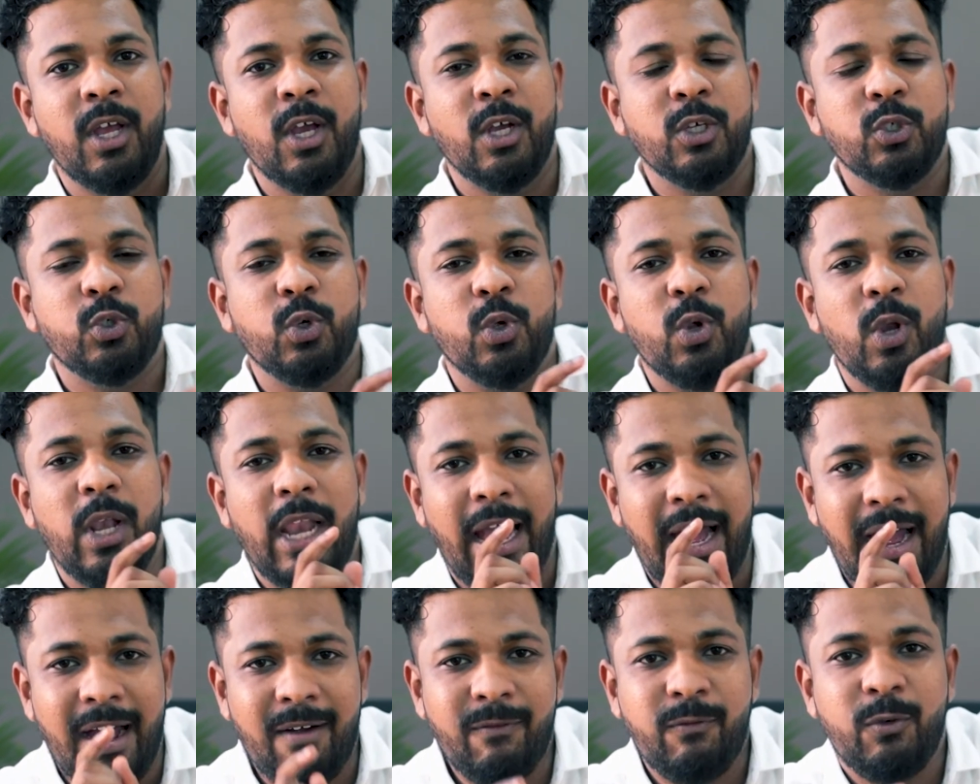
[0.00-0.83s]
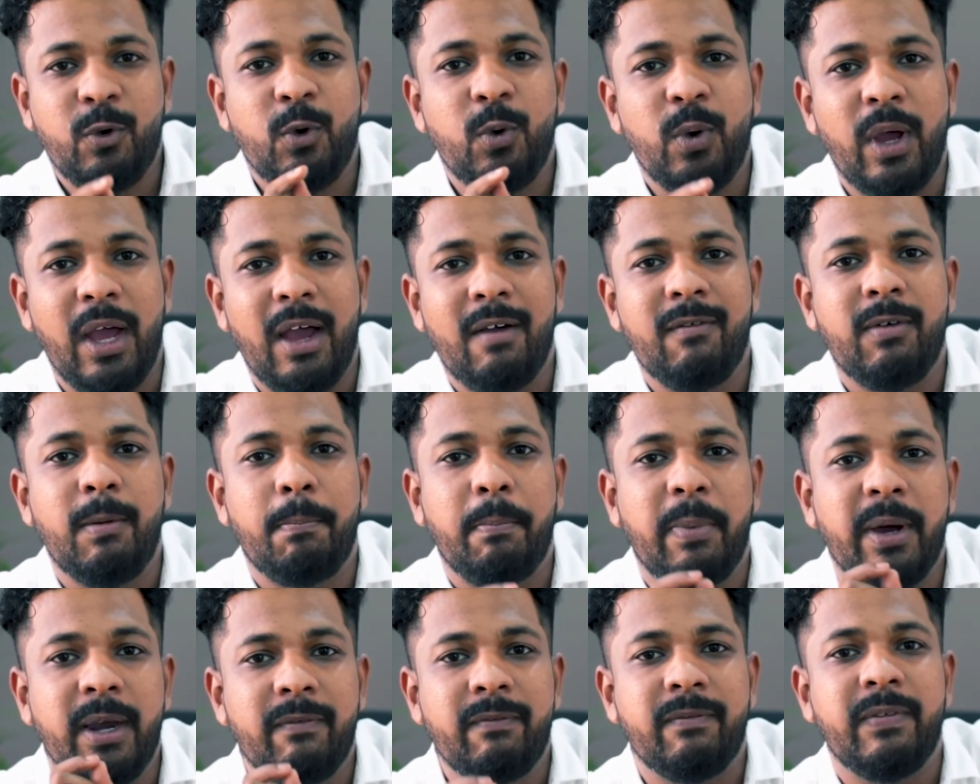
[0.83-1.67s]
So you'll have to have a
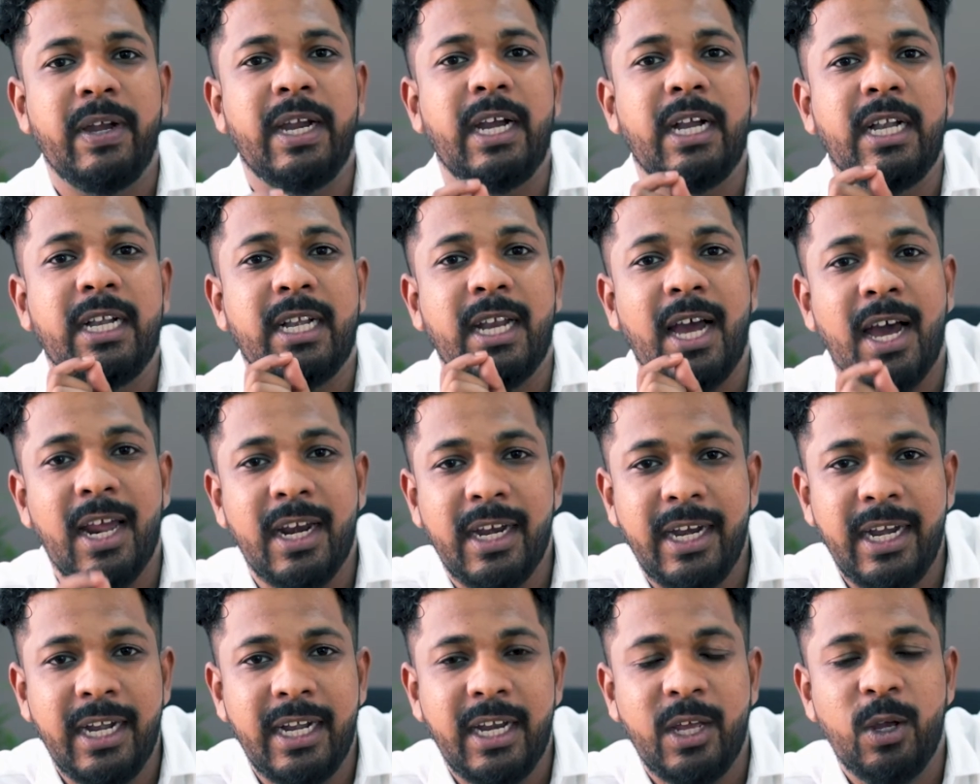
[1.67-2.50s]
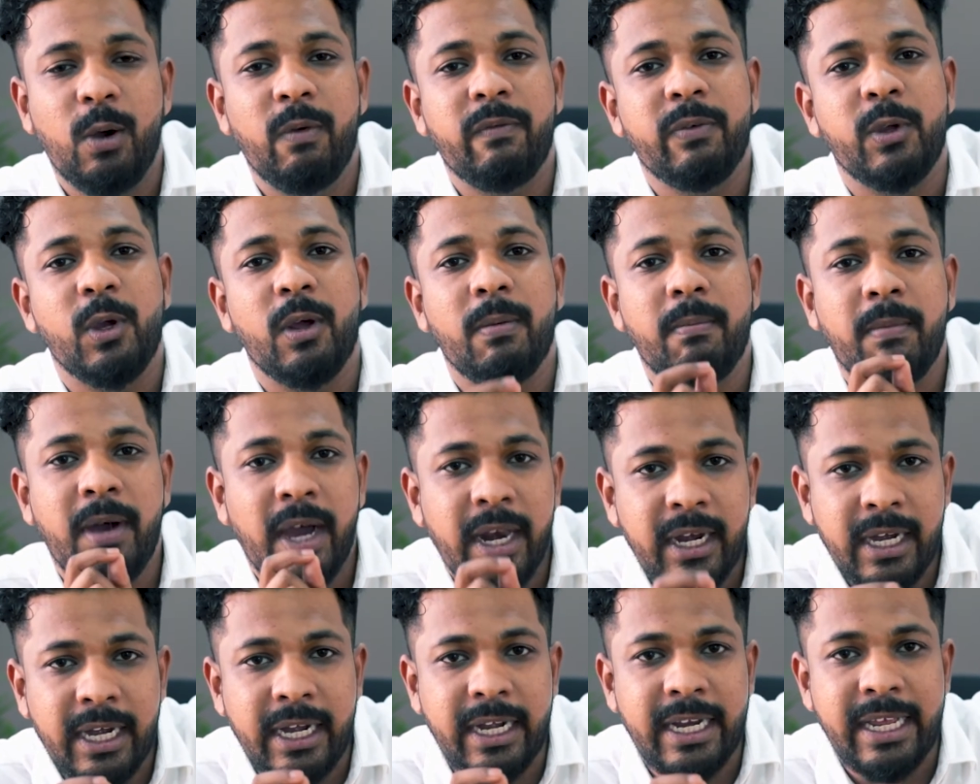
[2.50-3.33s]
perfect targeting of your
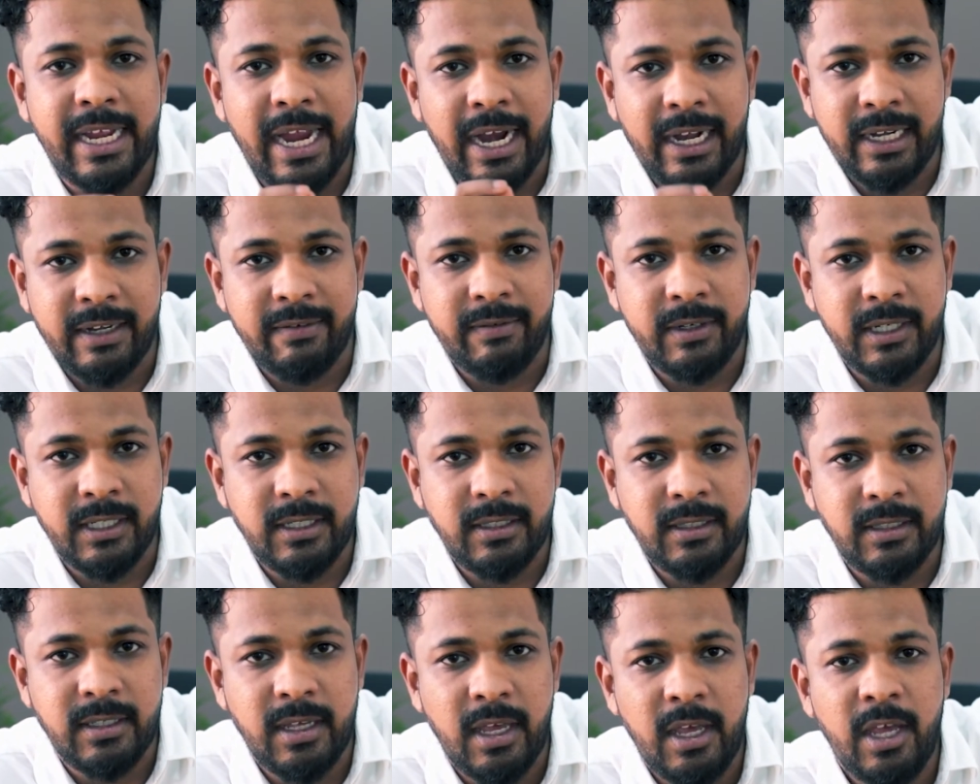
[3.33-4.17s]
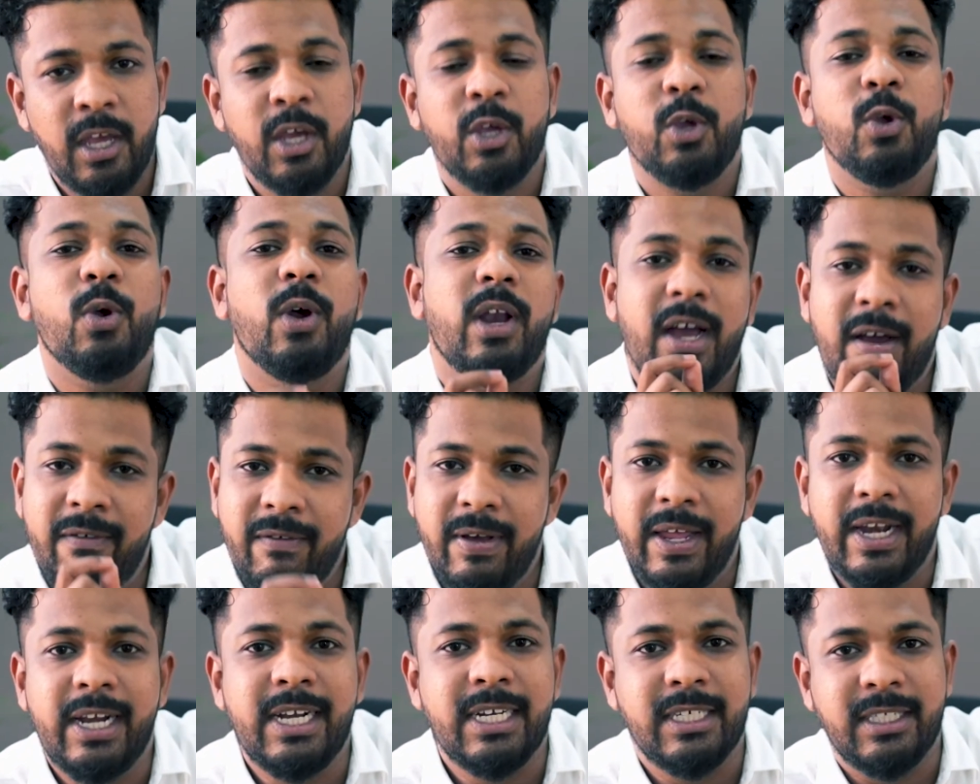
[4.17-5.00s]
marketing activities, your
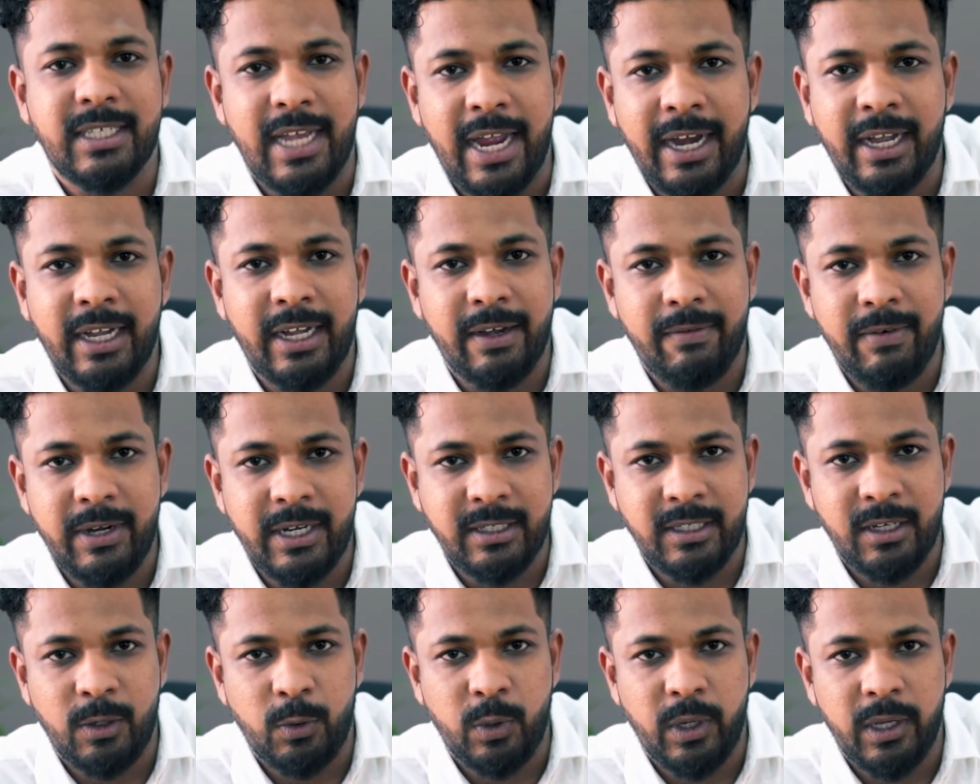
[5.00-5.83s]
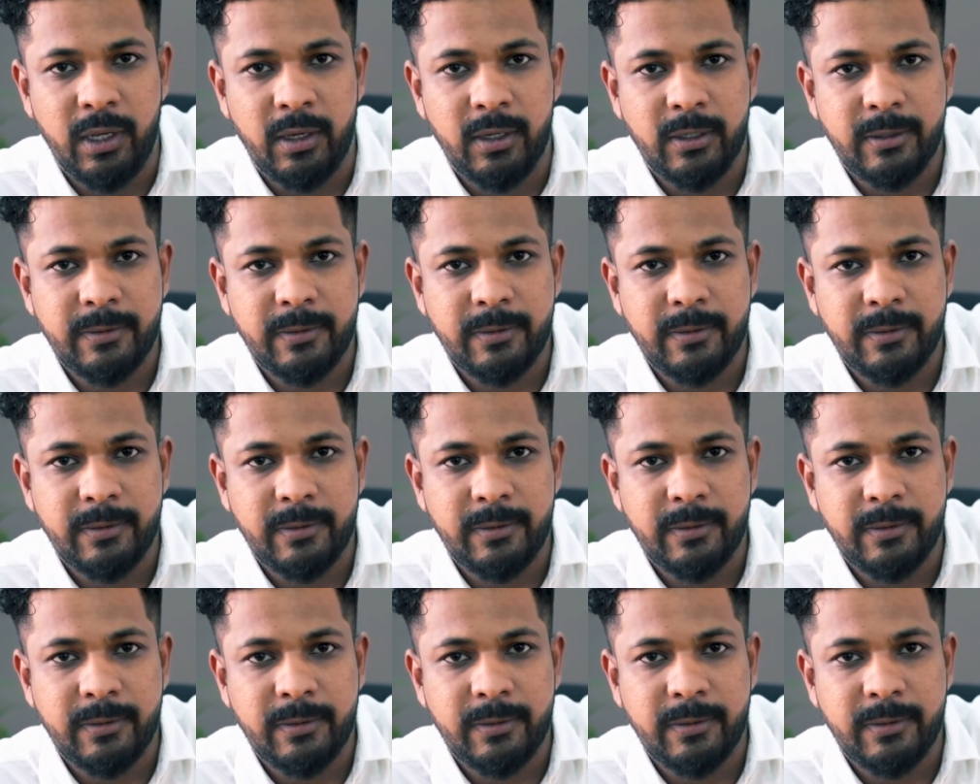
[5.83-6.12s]
awareness activities out there.